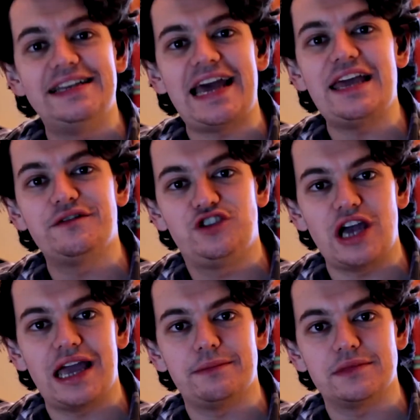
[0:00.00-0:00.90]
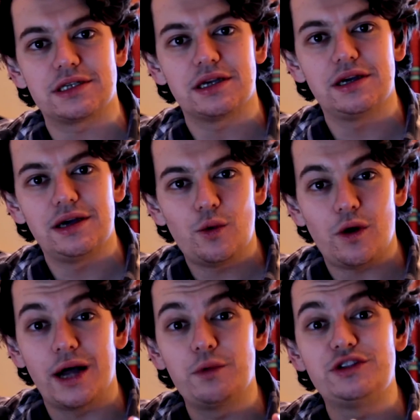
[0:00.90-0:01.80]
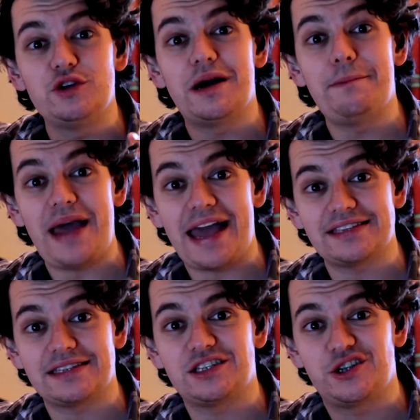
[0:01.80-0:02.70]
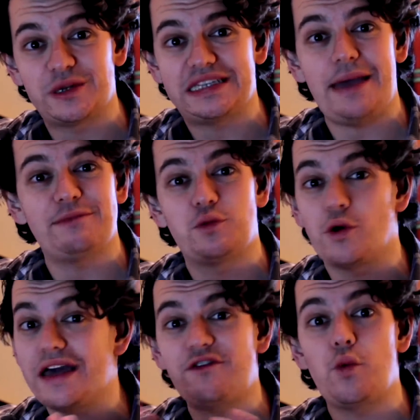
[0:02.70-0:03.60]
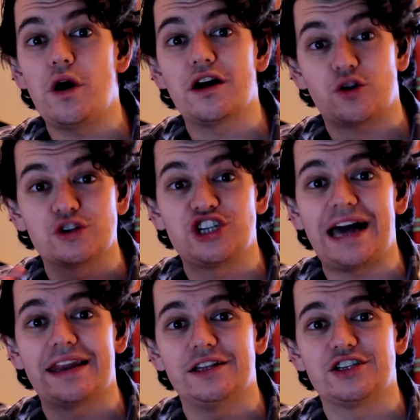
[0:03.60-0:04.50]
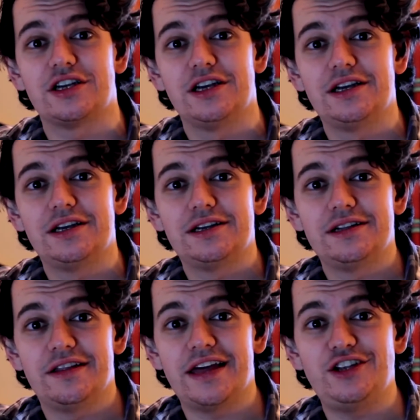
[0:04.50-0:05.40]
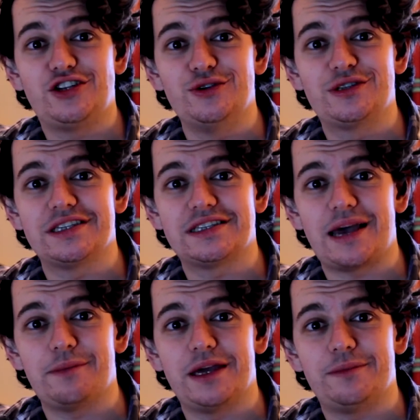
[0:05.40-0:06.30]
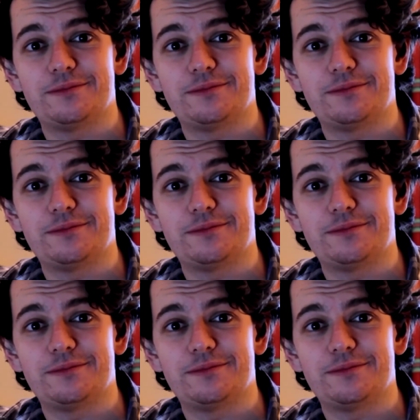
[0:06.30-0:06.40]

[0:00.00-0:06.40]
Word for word: A day of James, where I will do my best to attempt whatever work or challenge they choose to set me.